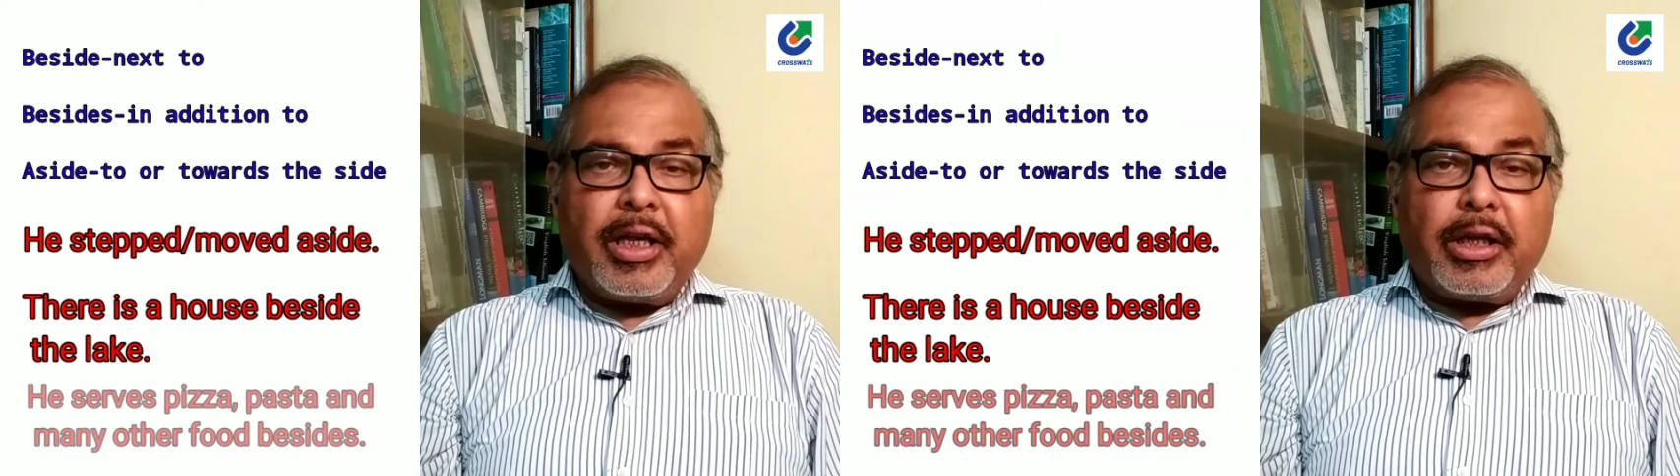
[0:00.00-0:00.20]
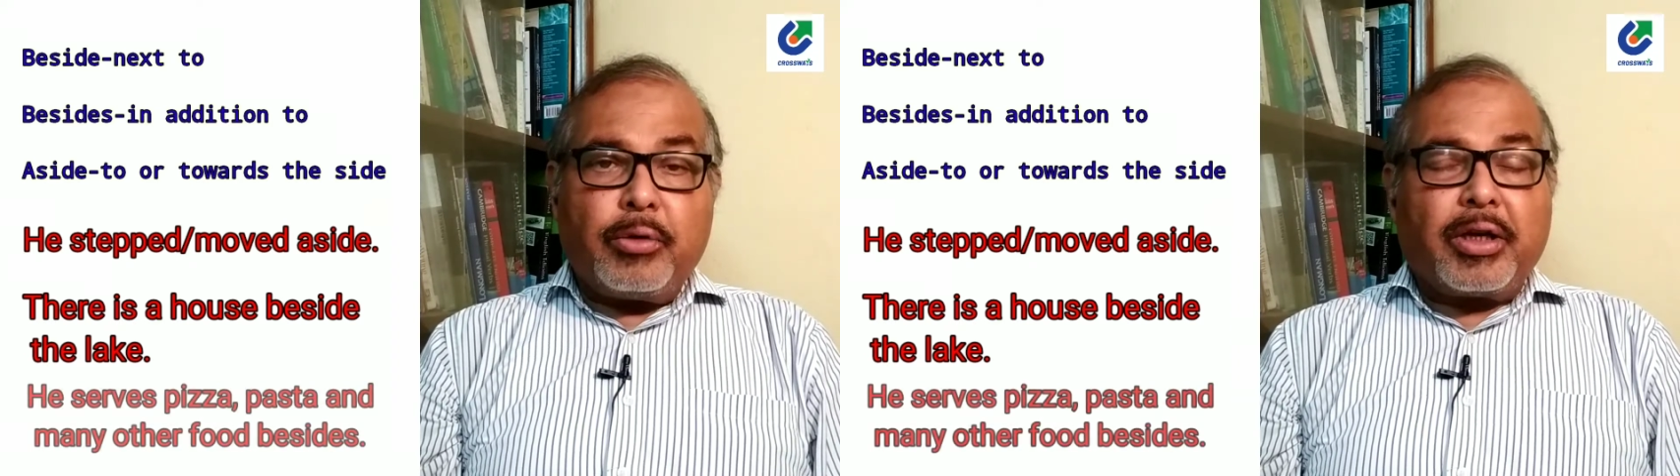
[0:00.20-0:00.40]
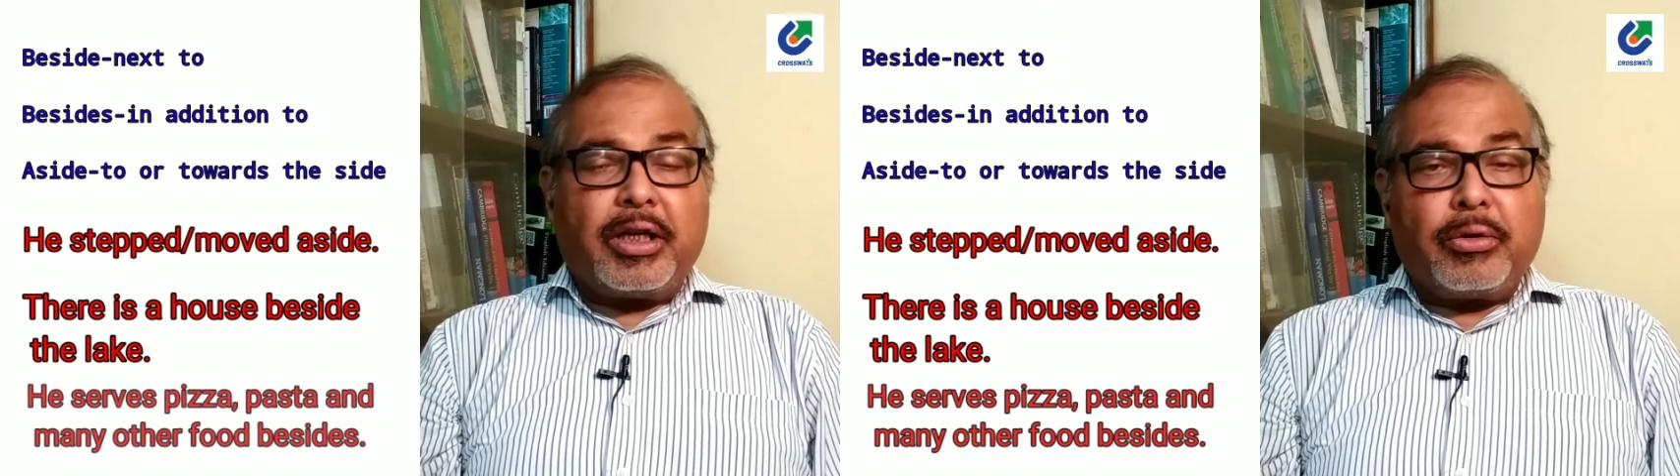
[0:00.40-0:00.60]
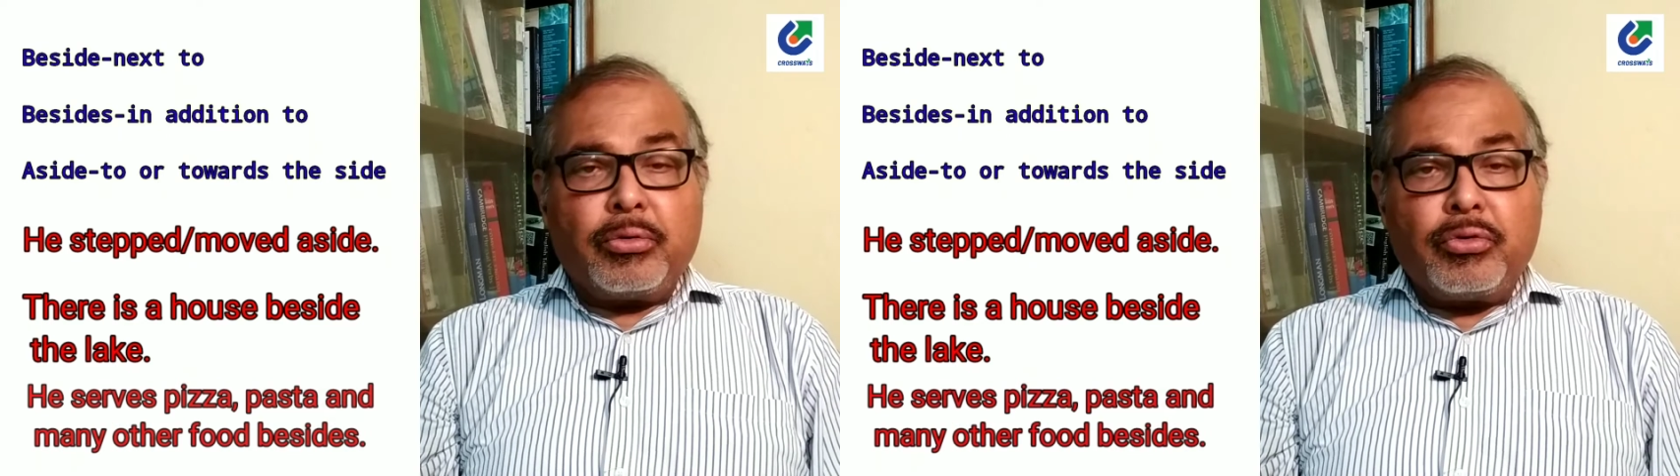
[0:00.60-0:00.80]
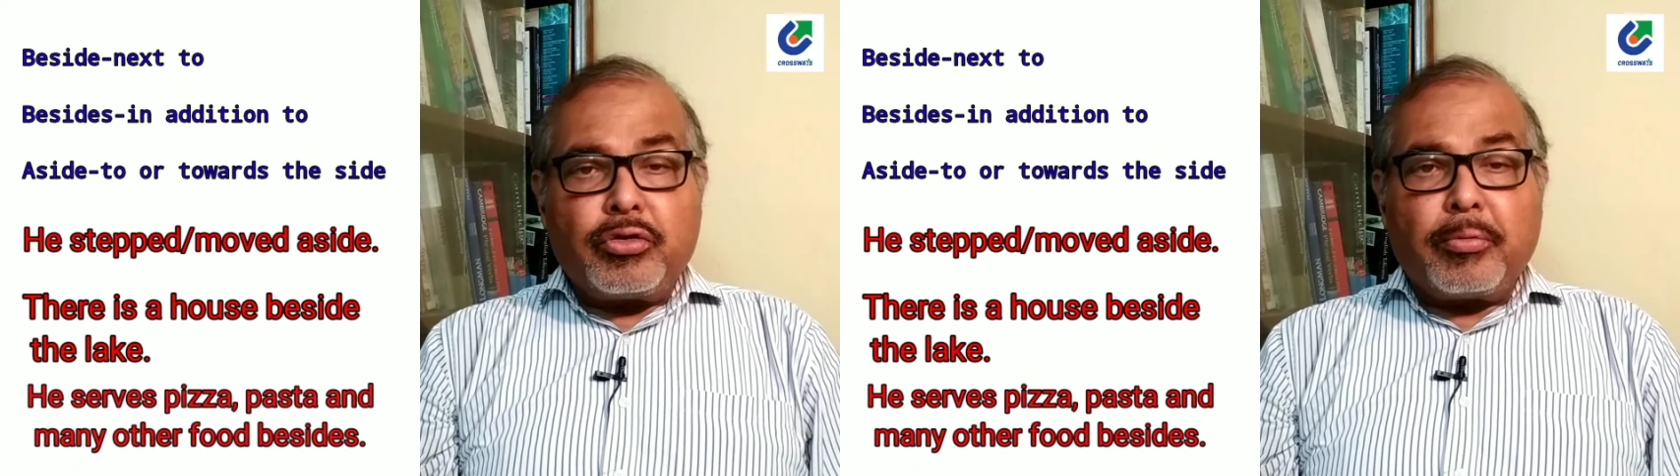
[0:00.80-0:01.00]
you can
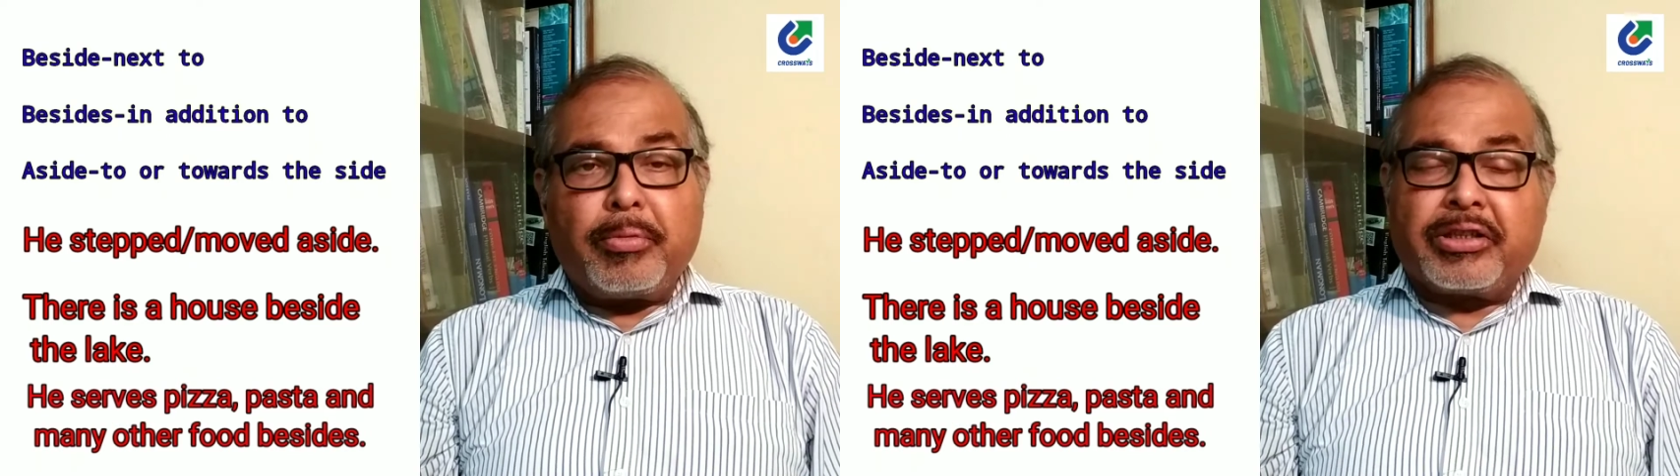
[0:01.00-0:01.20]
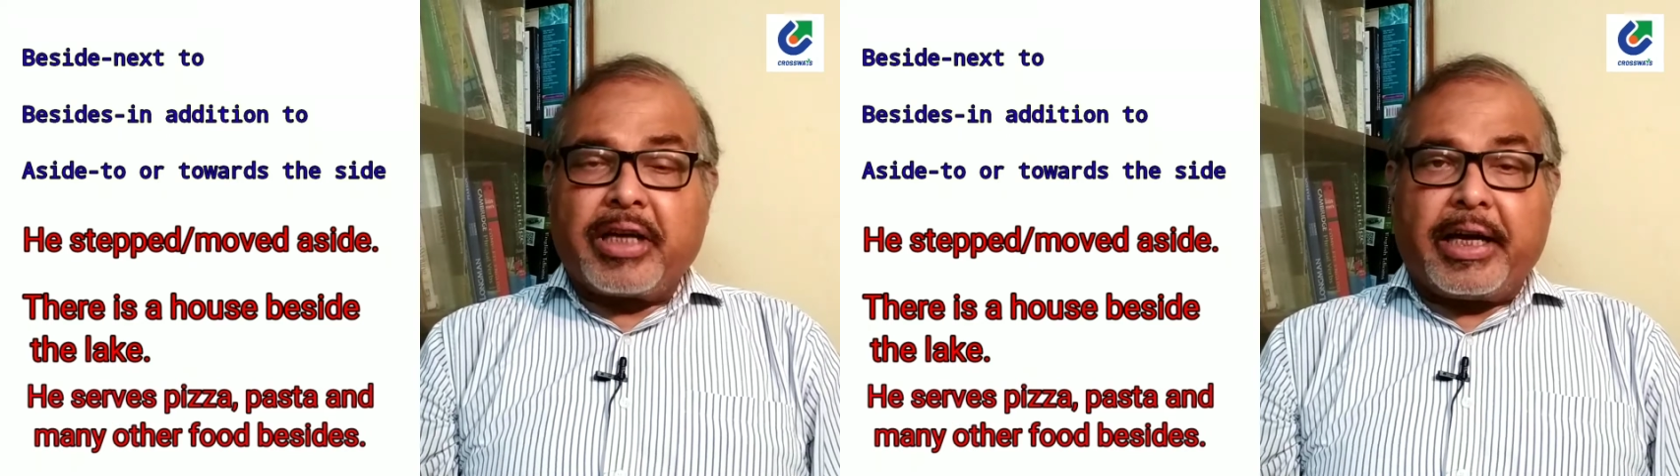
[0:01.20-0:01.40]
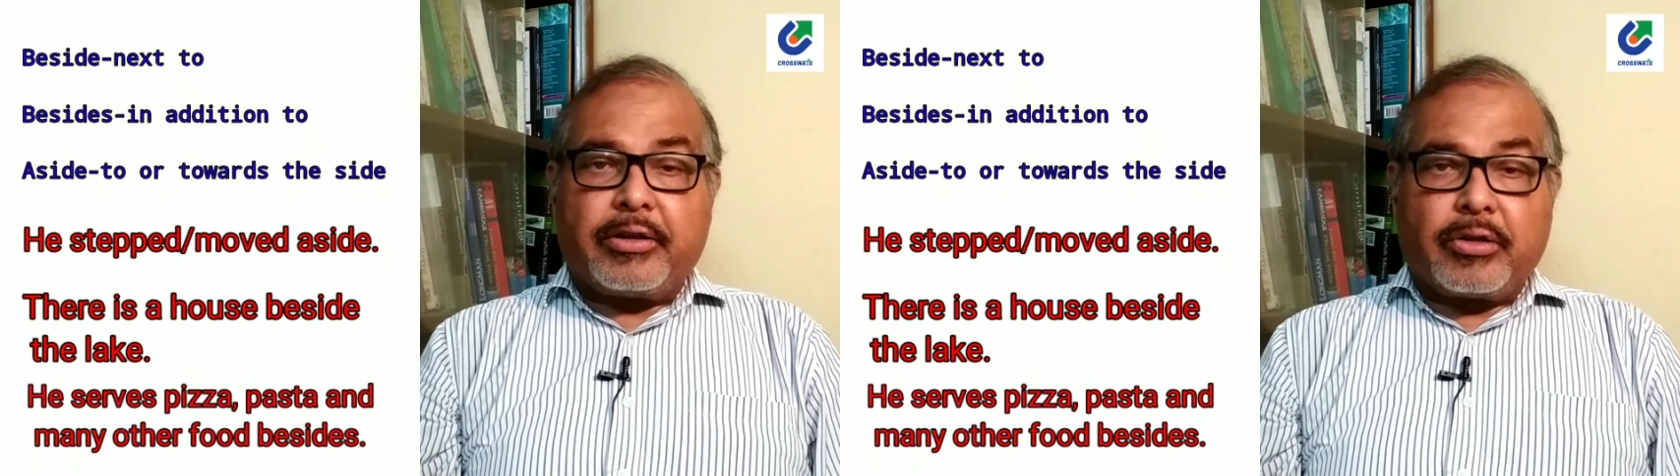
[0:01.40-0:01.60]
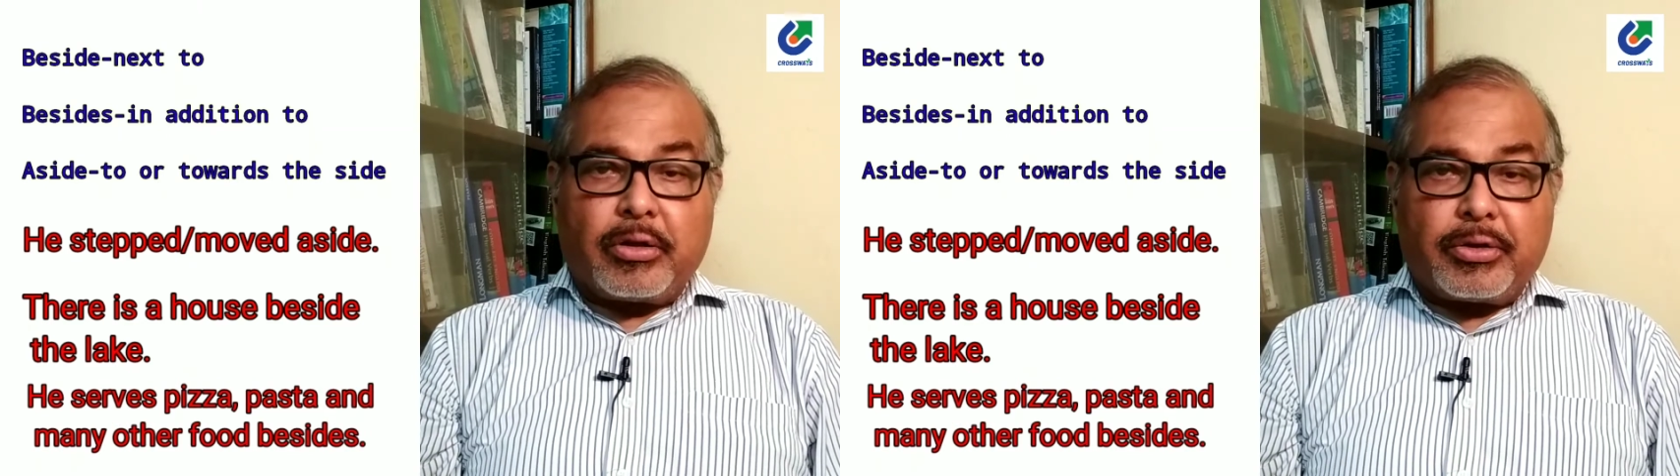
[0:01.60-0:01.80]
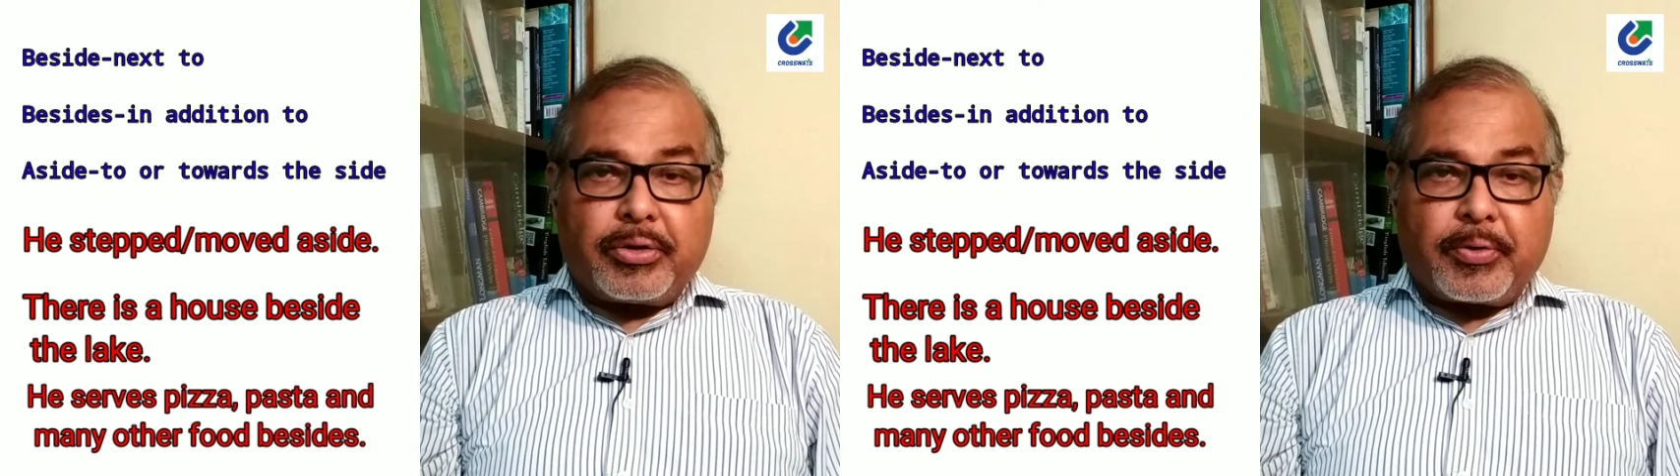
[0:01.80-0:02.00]
use besides
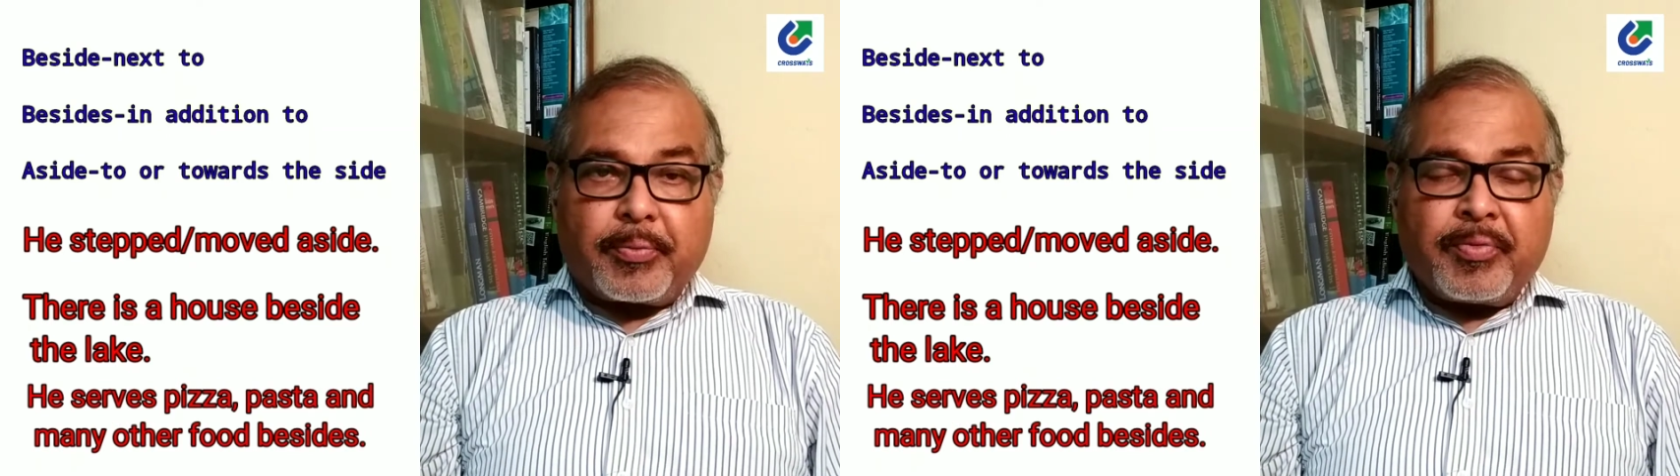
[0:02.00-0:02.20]
also.